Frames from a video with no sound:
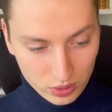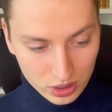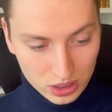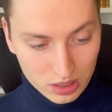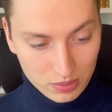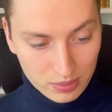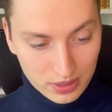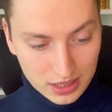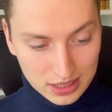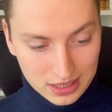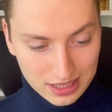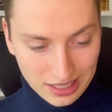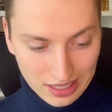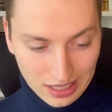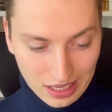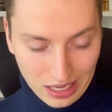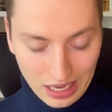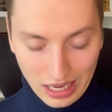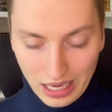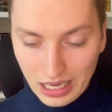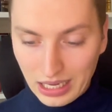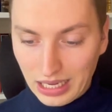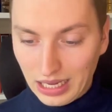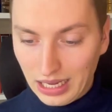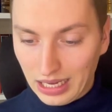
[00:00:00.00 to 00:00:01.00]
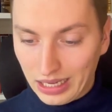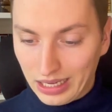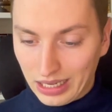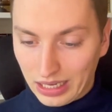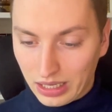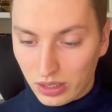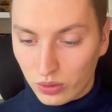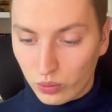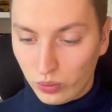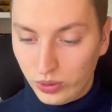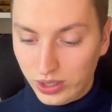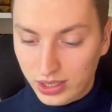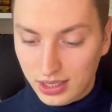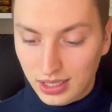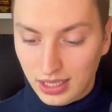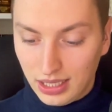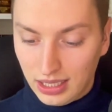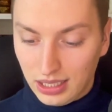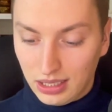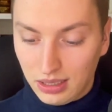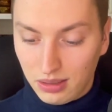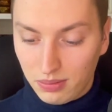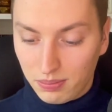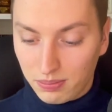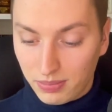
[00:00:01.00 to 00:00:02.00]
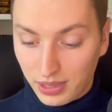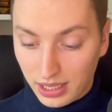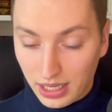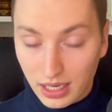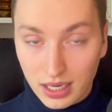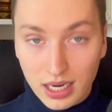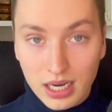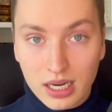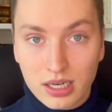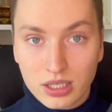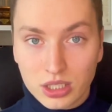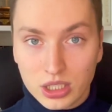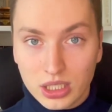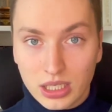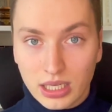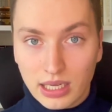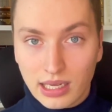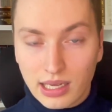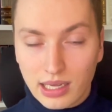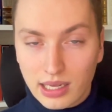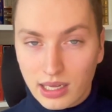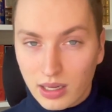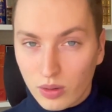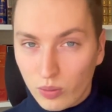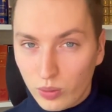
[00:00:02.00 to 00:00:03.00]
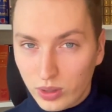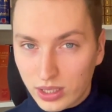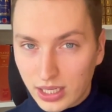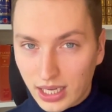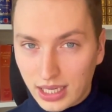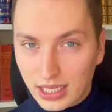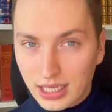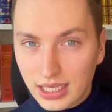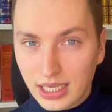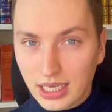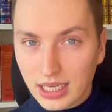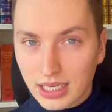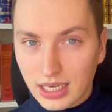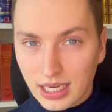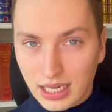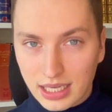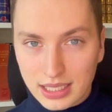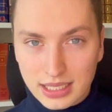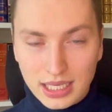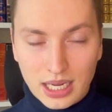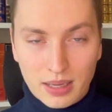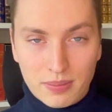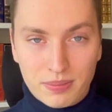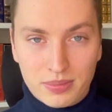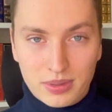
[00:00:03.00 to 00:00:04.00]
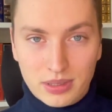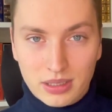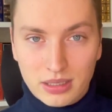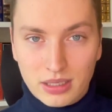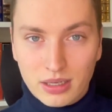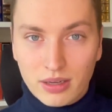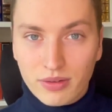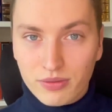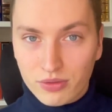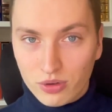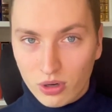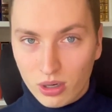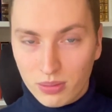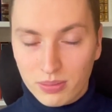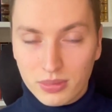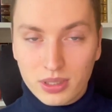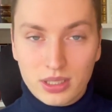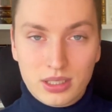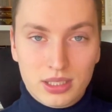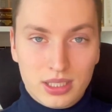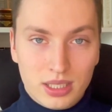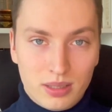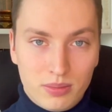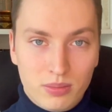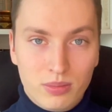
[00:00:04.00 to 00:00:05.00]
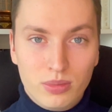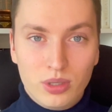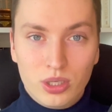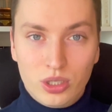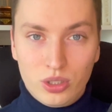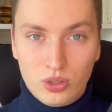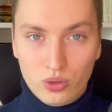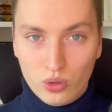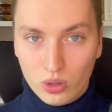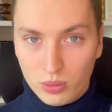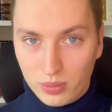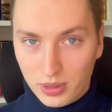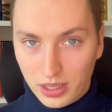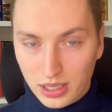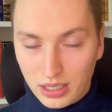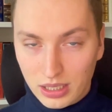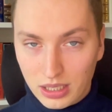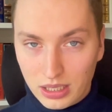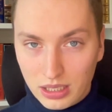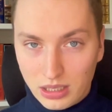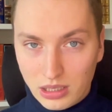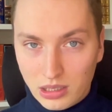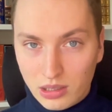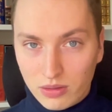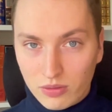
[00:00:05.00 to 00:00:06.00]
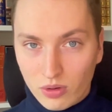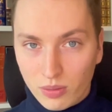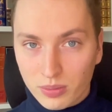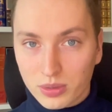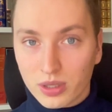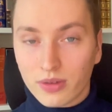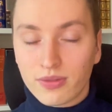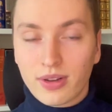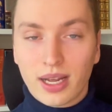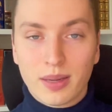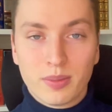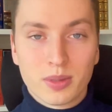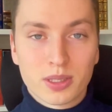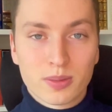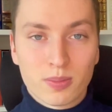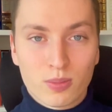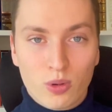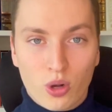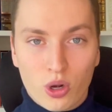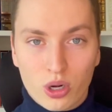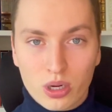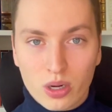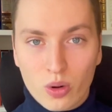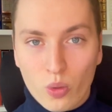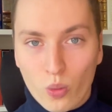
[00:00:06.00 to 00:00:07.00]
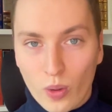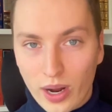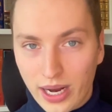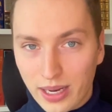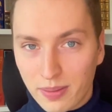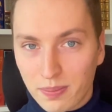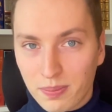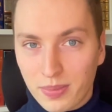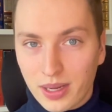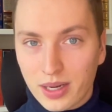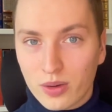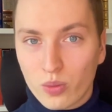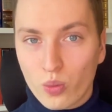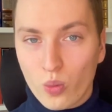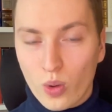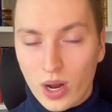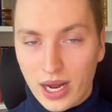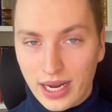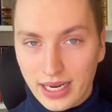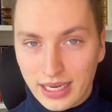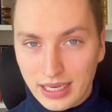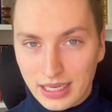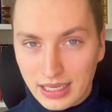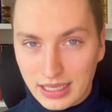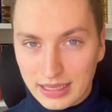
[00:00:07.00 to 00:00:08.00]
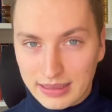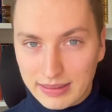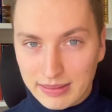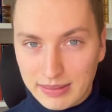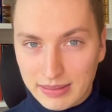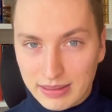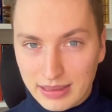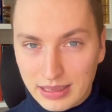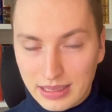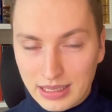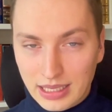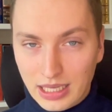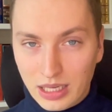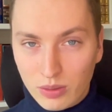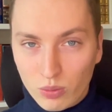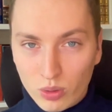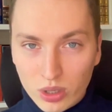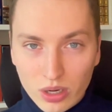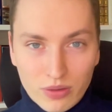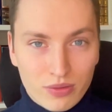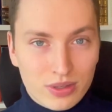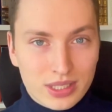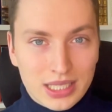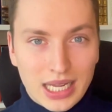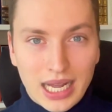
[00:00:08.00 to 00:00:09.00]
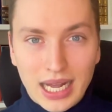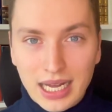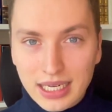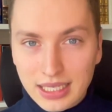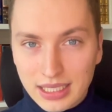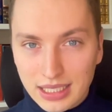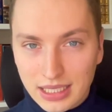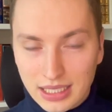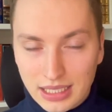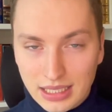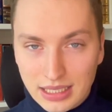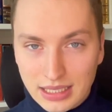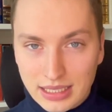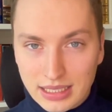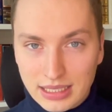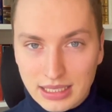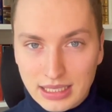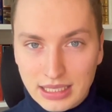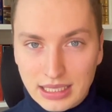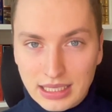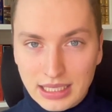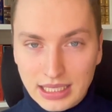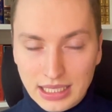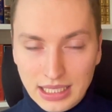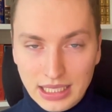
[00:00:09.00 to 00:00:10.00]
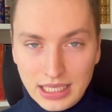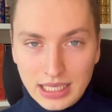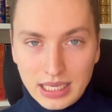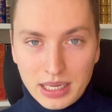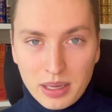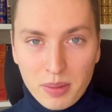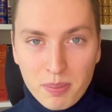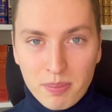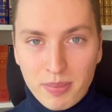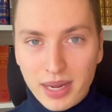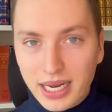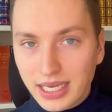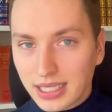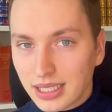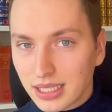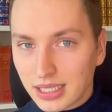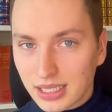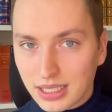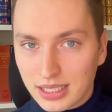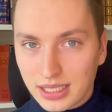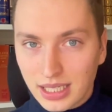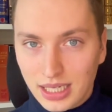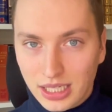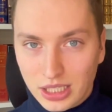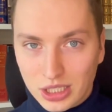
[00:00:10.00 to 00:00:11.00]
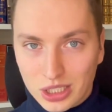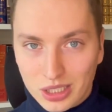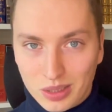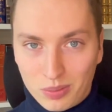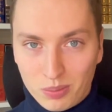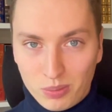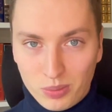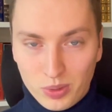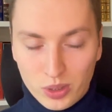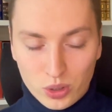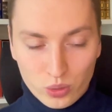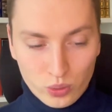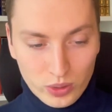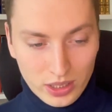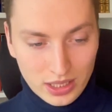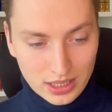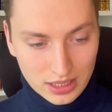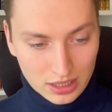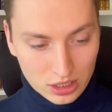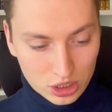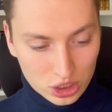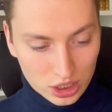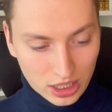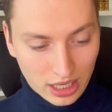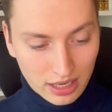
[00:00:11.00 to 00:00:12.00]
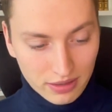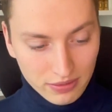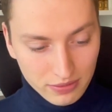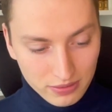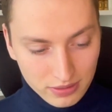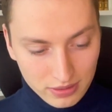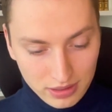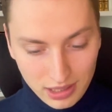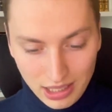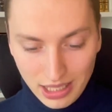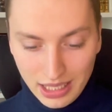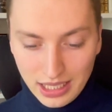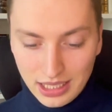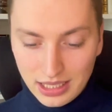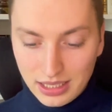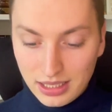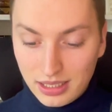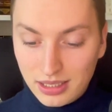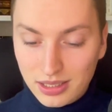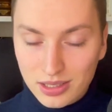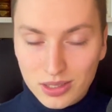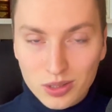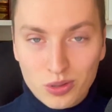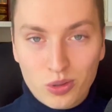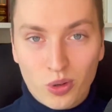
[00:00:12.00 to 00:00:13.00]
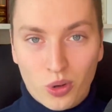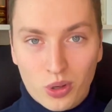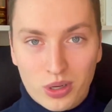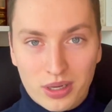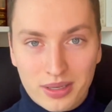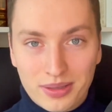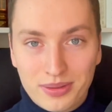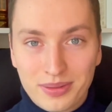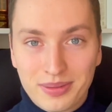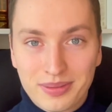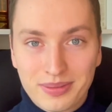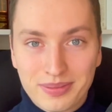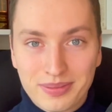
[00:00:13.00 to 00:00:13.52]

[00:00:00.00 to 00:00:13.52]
principles thinking and reasoning by analogy, we take here an example from Tim Urban from the famous blog Wait But Why. In one of his articles, he made the distinction between the chef and the cook.